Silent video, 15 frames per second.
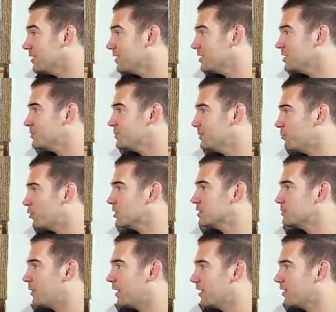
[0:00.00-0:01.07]
No, and you'd just be more
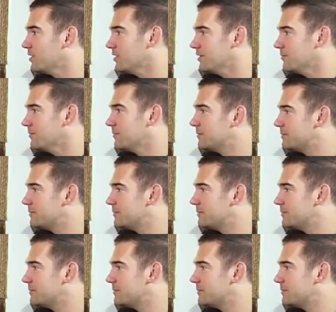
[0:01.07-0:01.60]
totally. inspired to.